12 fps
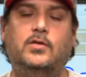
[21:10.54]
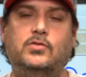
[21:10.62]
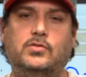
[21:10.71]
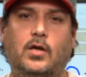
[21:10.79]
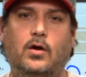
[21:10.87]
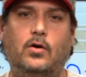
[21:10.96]

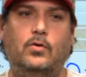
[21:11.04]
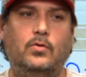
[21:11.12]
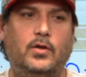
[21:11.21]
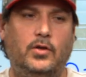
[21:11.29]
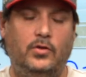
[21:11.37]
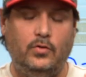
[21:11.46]

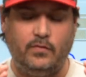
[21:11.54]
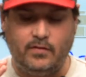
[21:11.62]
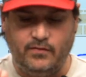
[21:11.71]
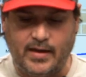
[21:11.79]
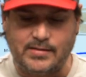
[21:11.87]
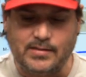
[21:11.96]
so you've
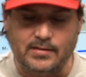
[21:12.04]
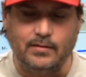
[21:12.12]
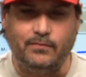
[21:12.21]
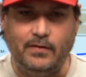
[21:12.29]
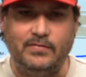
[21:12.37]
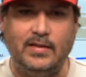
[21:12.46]
invested
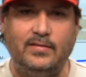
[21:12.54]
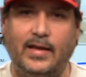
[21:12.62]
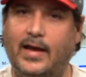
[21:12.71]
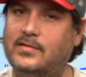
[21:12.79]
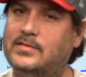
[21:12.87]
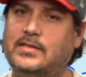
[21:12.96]
this
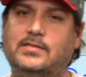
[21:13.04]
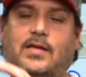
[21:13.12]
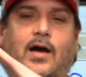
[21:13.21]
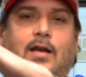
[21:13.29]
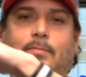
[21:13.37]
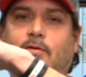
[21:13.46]
15,000, it's
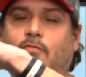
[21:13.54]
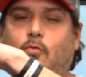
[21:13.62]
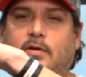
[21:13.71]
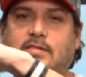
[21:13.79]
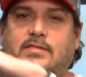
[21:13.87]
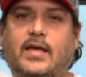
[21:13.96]
gone up to
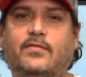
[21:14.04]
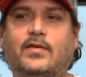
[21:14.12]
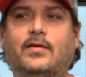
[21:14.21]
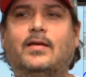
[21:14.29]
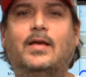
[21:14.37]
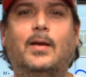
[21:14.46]

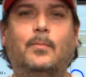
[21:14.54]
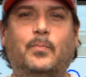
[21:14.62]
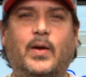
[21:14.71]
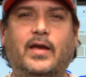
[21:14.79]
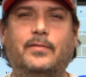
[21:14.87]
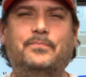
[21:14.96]
47,
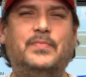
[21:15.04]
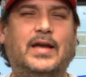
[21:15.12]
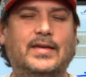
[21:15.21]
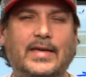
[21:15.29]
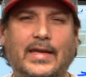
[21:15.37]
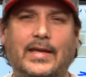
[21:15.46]
but
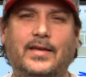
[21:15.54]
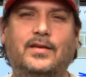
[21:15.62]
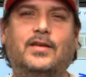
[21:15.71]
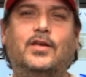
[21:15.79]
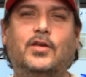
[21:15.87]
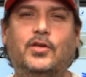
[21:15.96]
again,
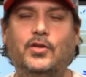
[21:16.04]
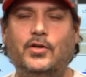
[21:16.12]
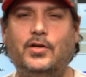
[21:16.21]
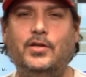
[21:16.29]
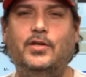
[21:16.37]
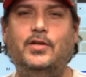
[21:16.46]

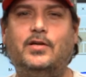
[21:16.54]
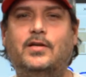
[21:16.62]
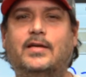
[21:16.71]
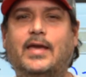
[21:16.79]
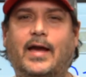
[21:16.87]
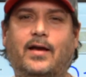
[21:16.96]
your your
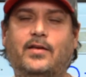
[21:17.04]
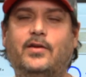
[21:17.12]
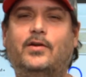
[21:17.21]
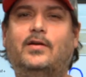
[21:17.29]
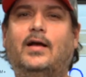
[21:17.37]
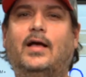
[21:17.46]
account
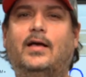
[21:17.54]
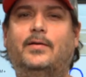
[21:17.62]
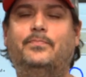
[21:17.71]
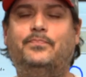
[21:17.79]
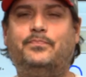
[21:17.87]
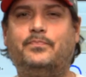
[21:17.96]
your
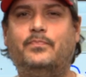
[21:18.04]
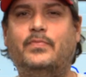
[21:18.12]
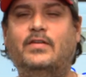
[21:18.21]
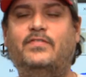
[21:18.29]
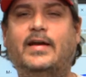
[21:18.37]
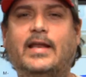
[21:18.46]
uh,
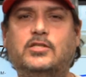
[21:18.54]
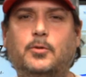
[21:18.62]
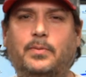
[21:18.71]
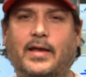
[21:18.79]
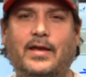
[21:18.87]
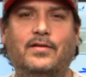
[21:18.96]
financial
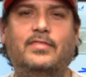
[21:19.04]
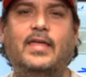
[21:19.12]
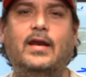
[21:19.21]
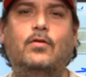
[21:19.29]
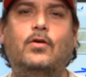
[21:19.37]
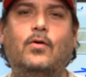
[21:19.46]
planner,
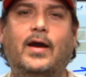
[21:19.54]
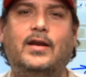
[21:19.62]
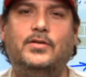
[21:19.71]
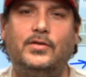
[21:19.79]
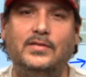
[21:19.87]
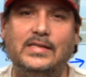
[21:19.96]
they don't know how
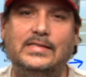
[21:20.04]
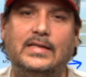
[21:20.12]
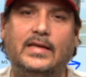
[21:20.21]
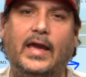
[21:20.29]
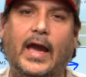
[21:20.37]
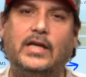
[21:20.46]
to turn these
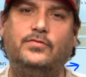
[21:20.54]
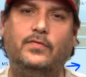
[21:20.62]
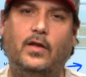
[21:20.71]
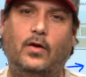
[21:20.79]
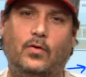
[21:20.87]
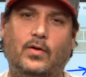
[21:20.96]
into cash
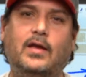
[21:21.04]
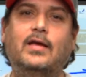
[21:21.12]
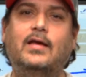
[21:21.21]
flow